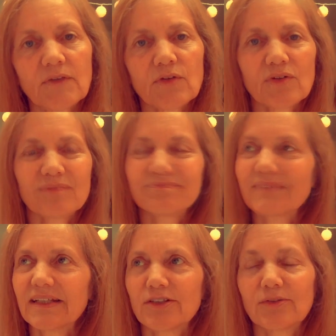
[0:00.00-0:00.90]
Or,
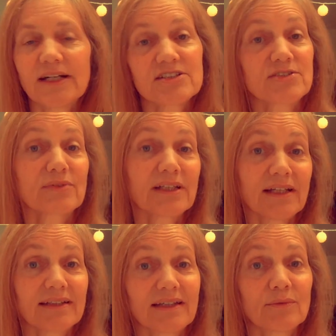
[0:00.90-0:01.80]
I just really
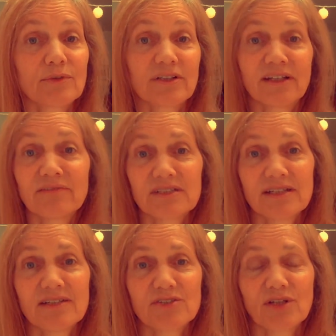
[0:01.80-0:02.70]
like that word
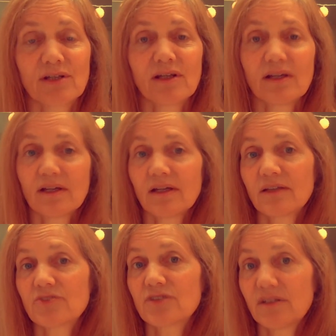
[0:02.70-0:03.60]
invitation.
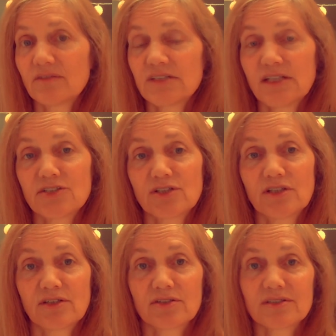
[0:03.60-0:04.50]
There's an invitation
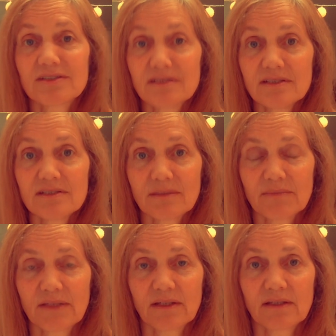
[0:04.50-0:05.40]
here to see
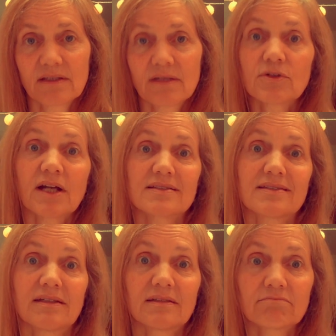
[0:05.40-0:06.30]
something that we're not
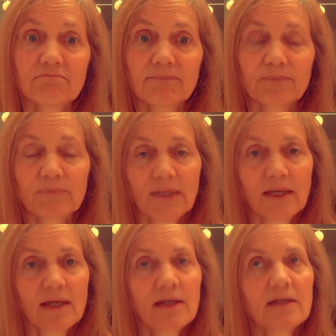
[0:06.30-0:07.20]
seeing.
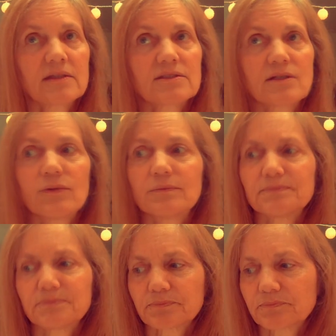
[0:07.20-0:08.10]
So
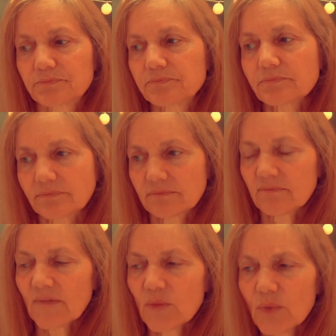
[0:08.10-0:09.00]

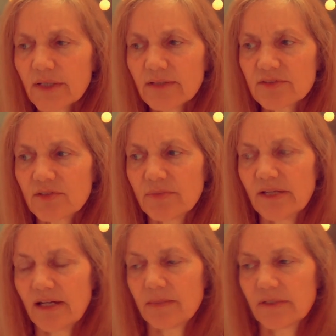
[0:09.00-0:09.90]
what else could be
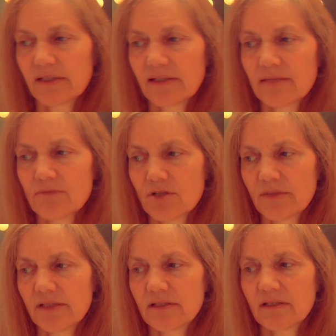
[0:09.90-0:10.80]
happening in that
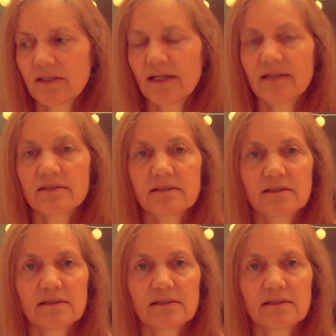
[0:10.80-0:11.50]
moment that